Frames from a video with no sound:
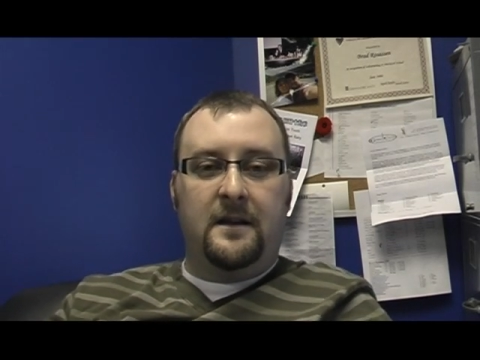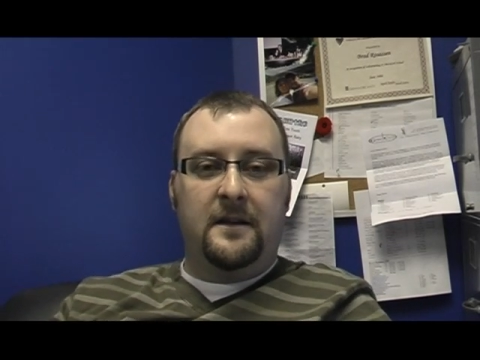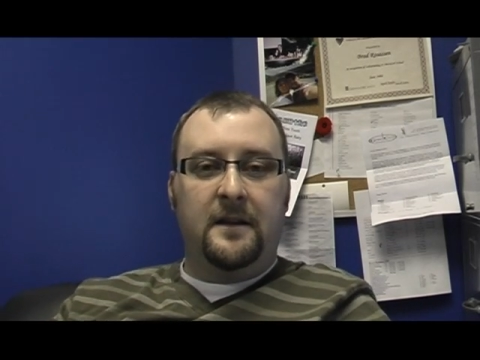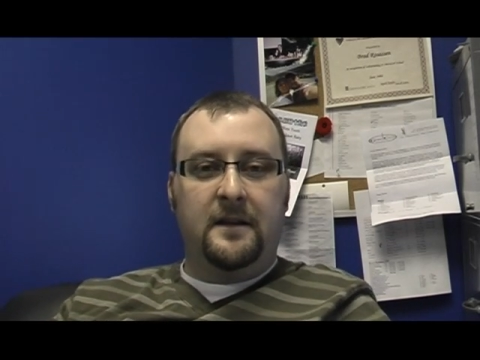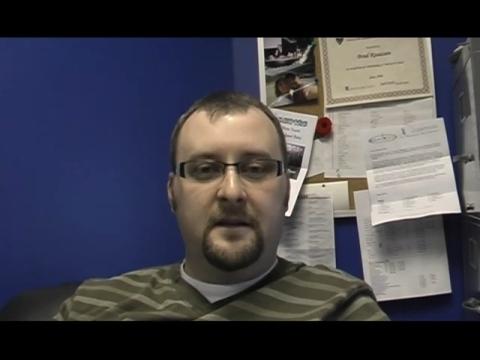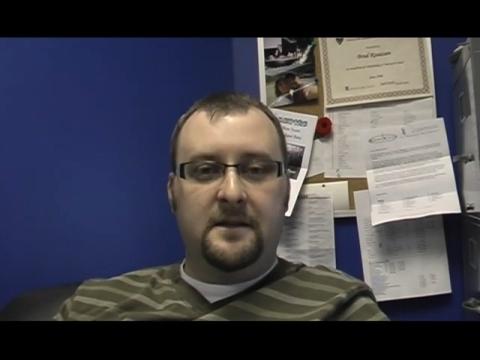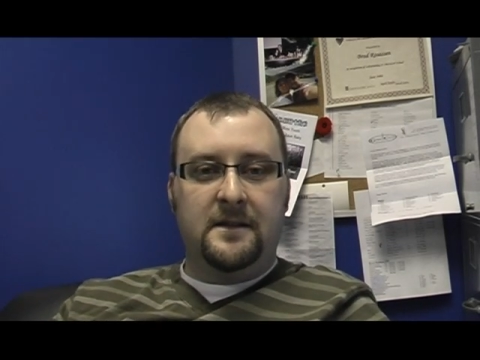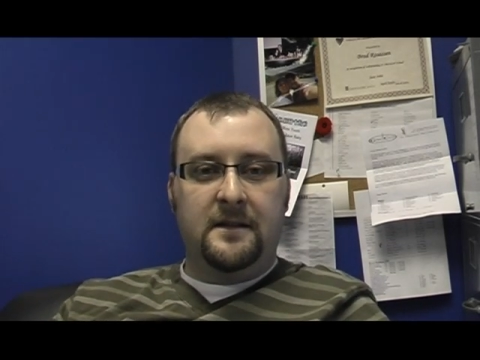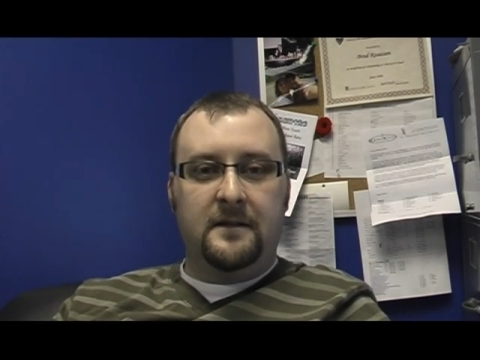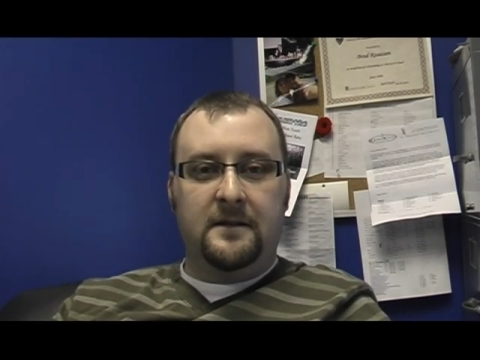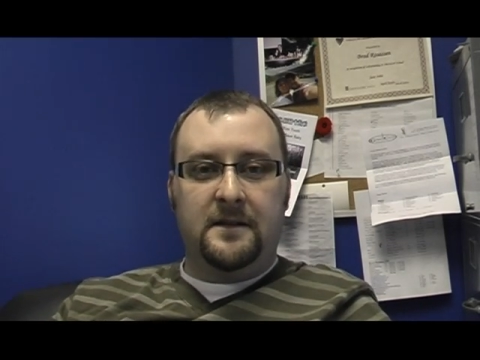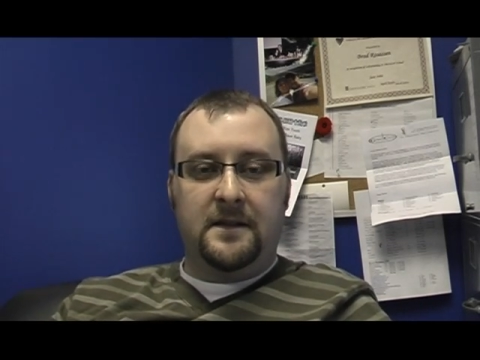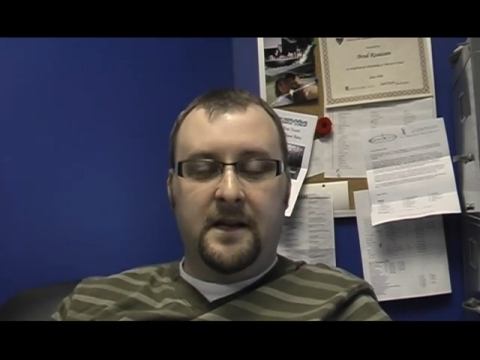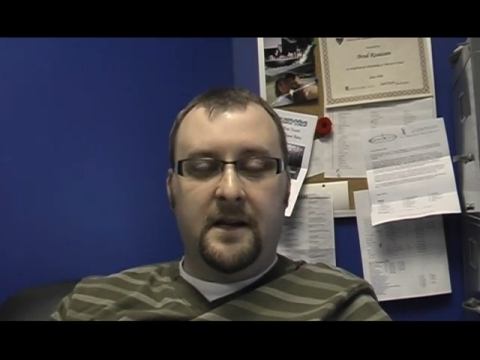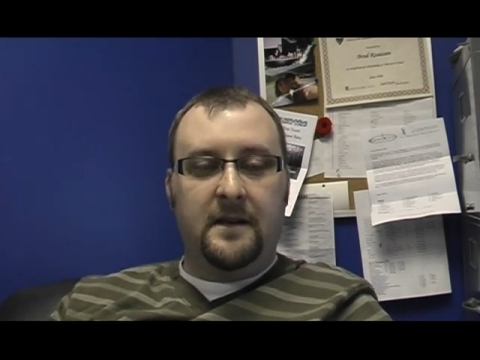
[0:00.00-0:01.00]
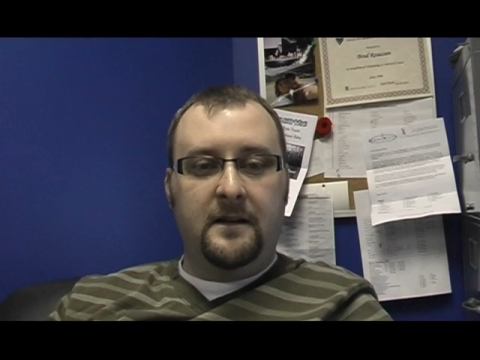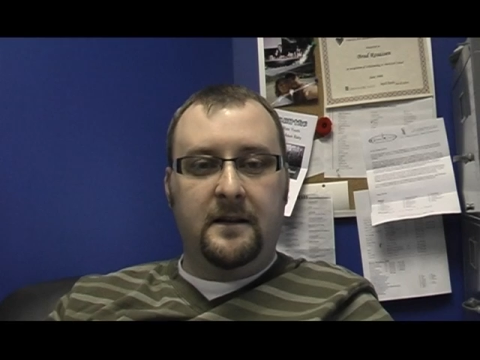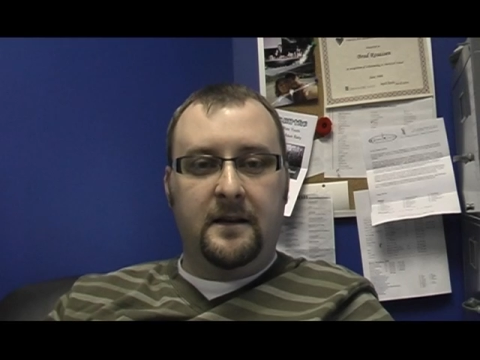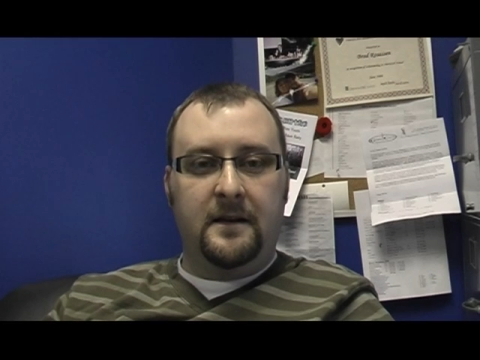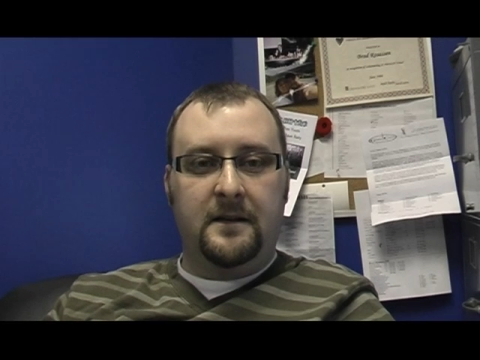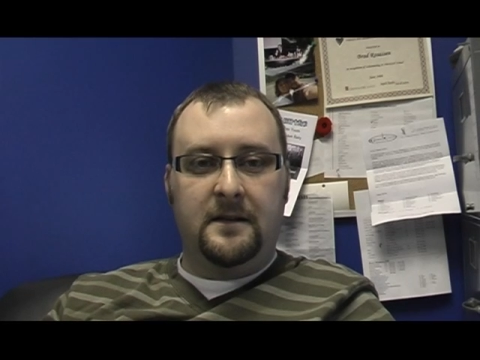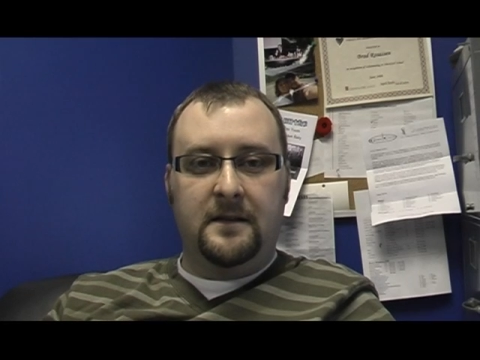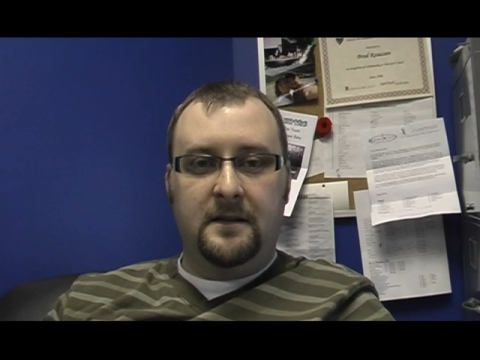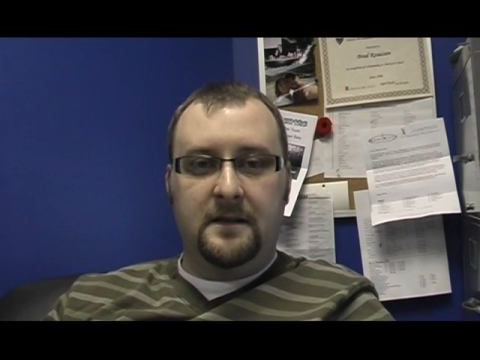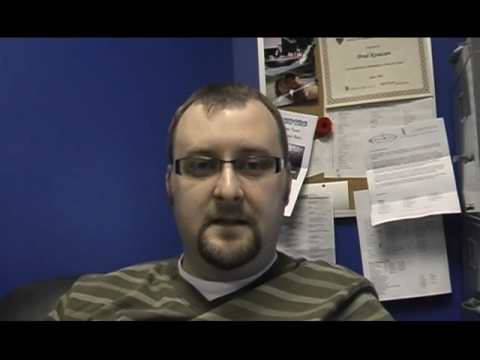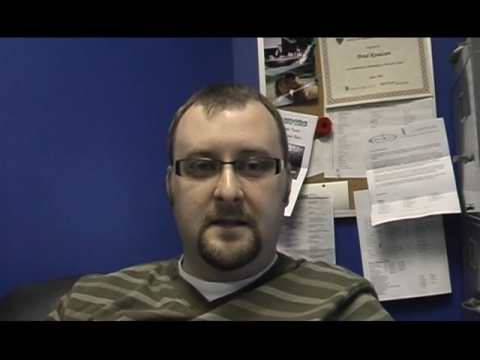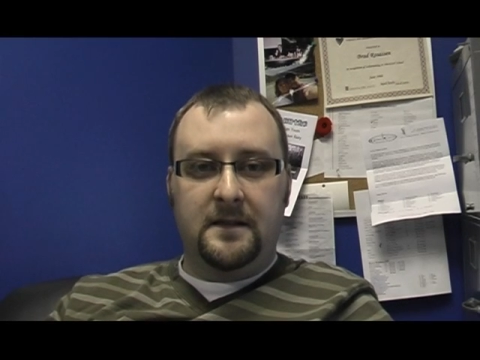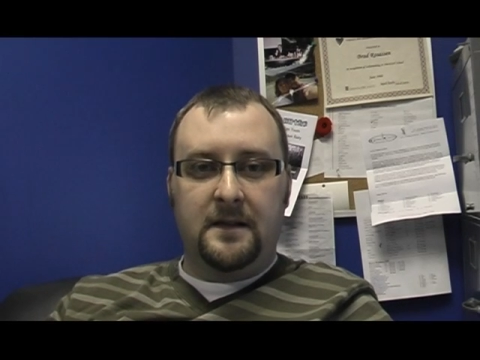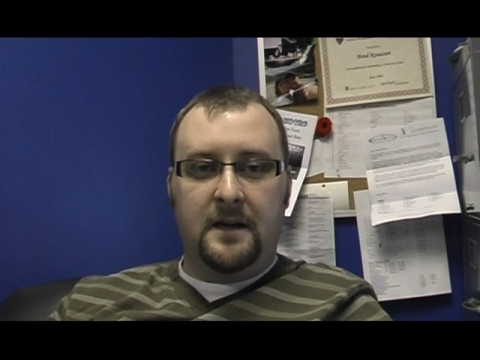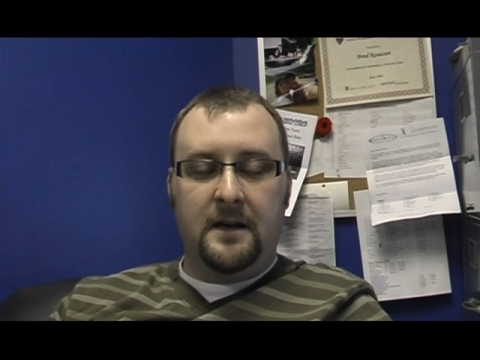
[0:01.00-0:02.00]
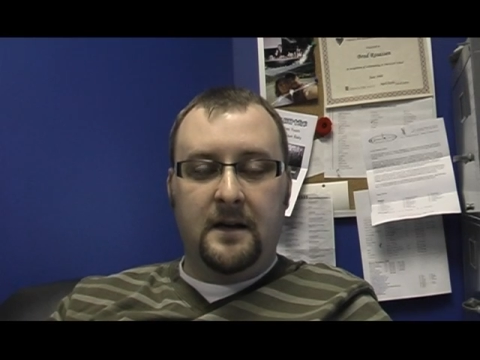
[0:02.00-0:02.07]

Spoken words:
I think it's the understanding that is